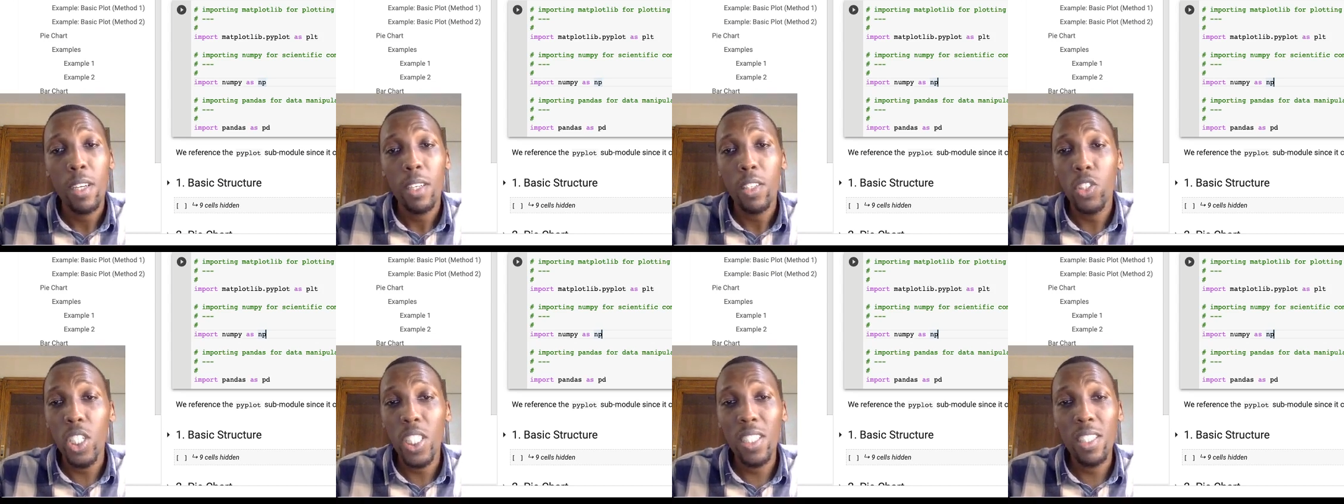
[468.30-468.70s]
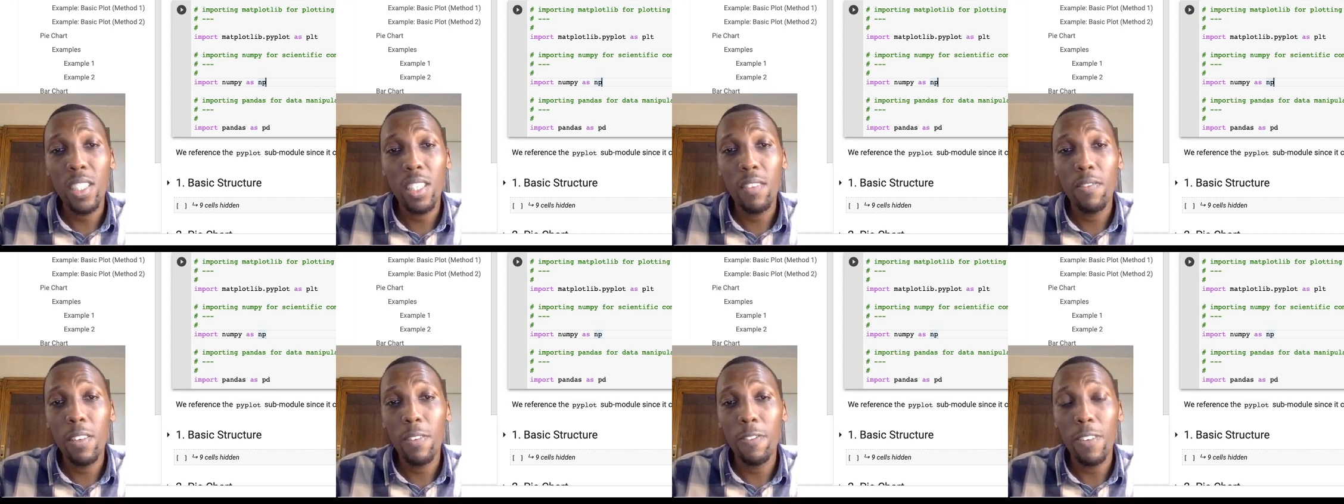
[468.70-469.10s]
just
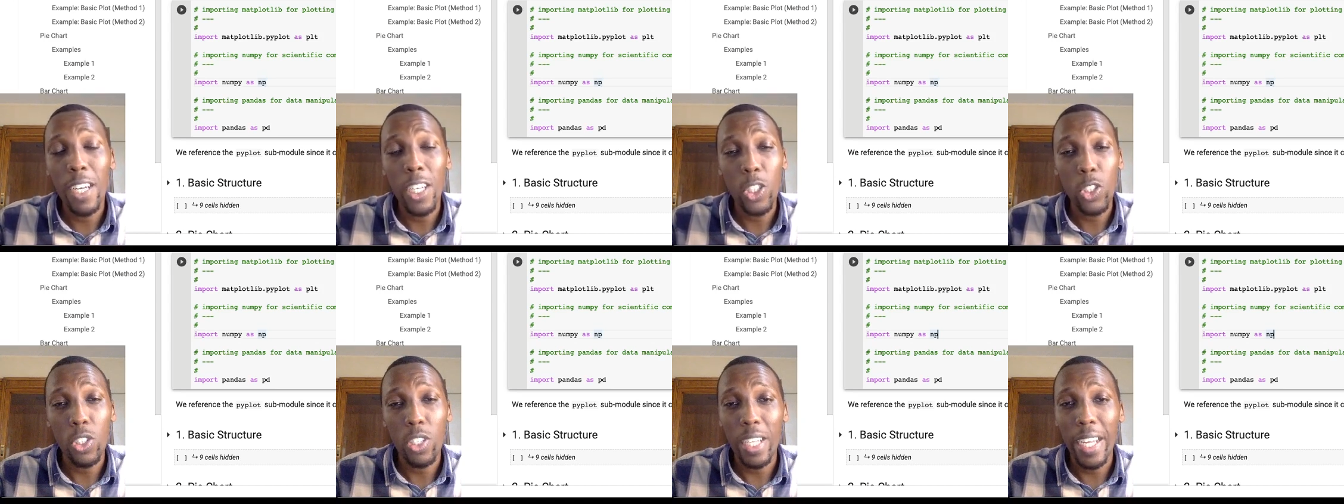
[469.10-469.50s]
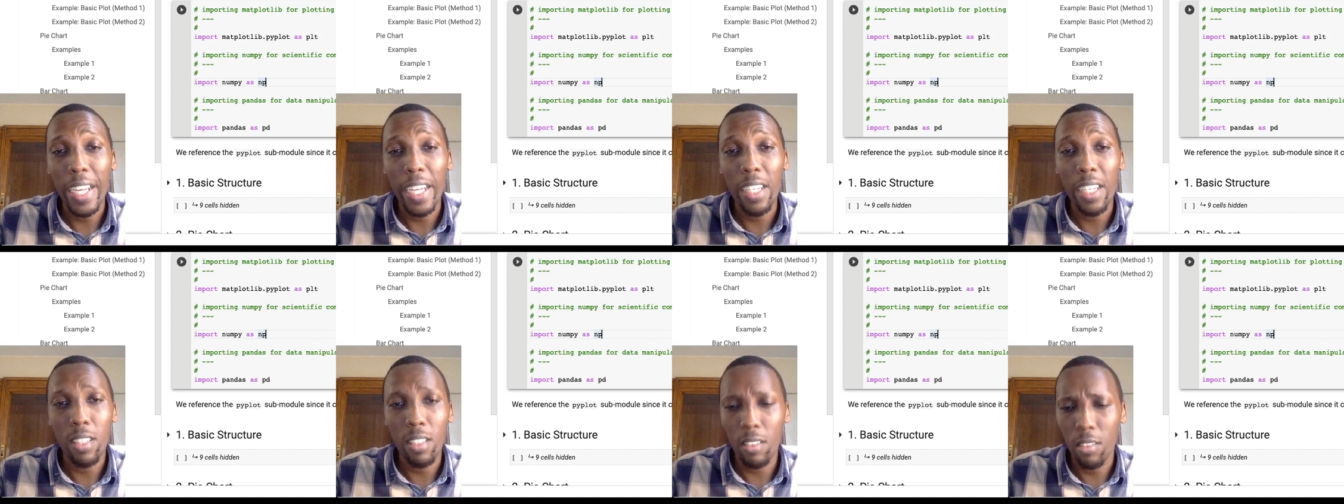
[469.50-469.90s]
give a function,
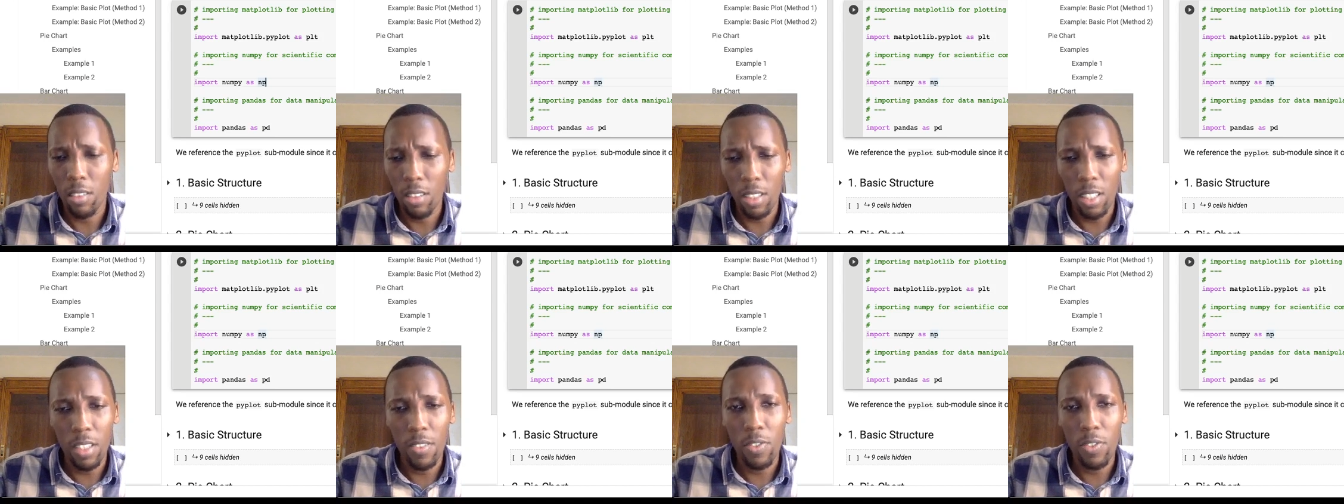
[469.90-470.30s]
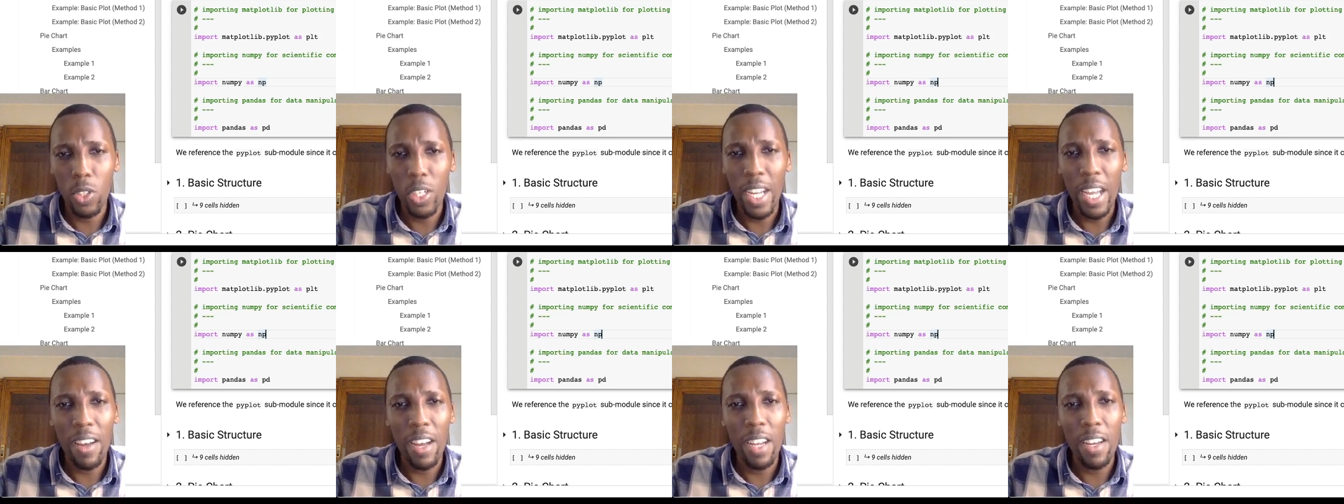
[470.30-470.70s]
like it gives you
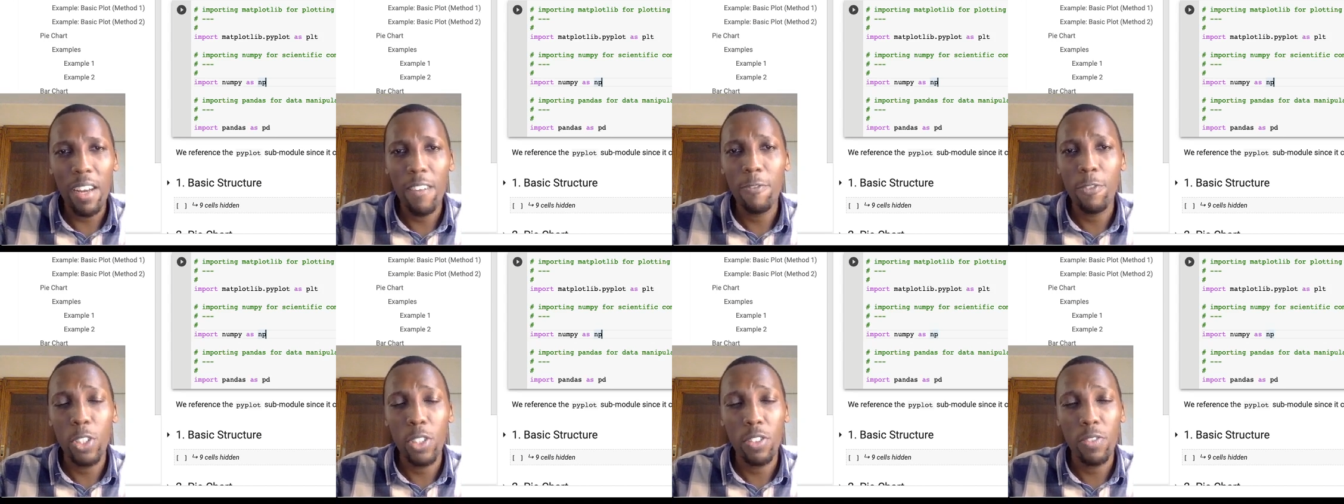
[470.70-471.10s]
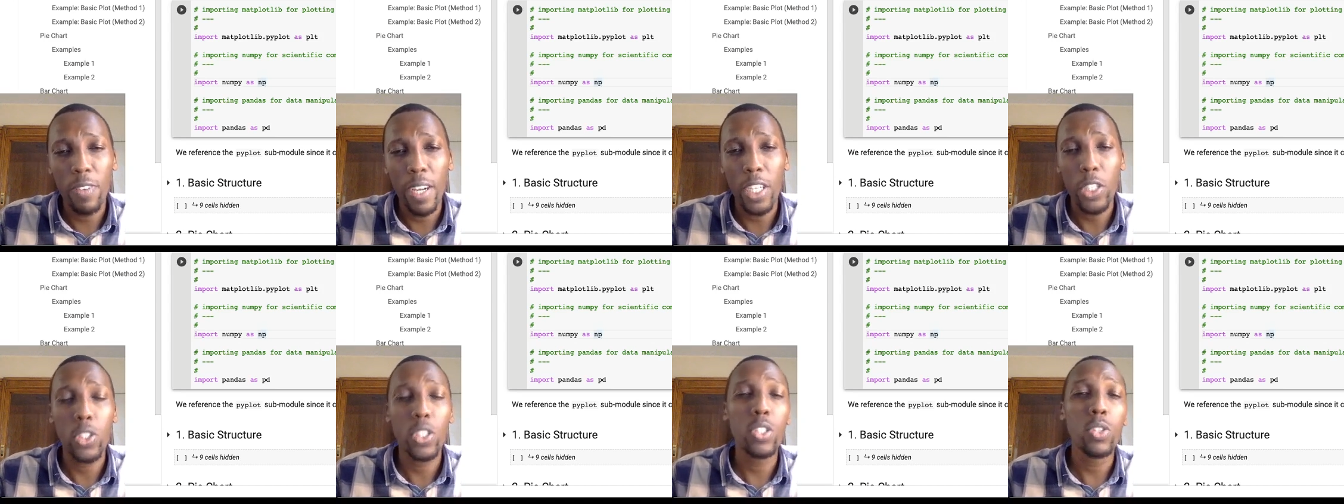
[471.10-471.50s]
an average
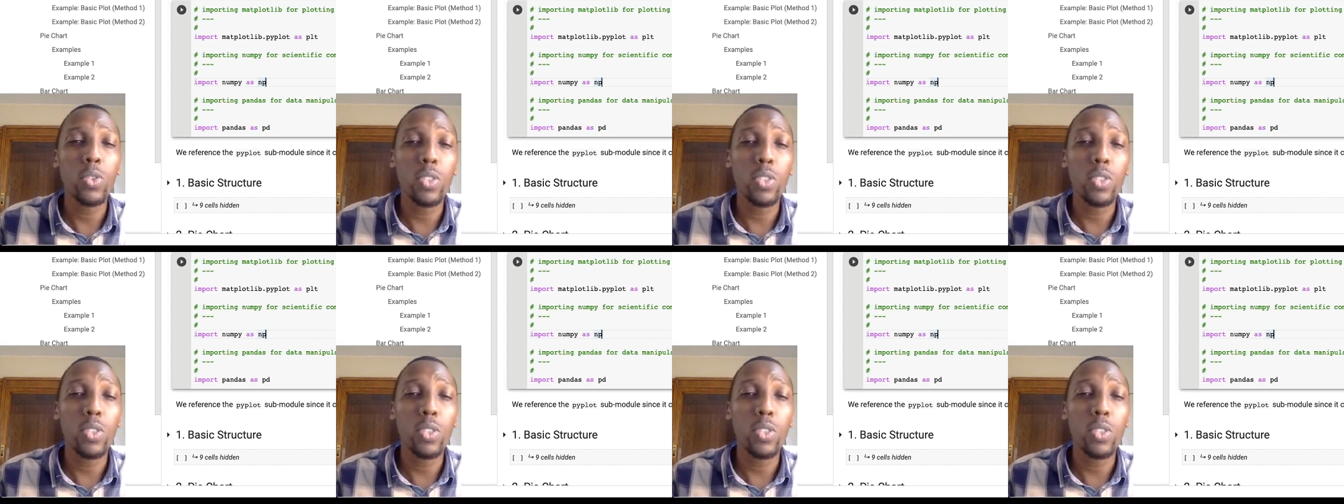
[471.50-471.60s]
function.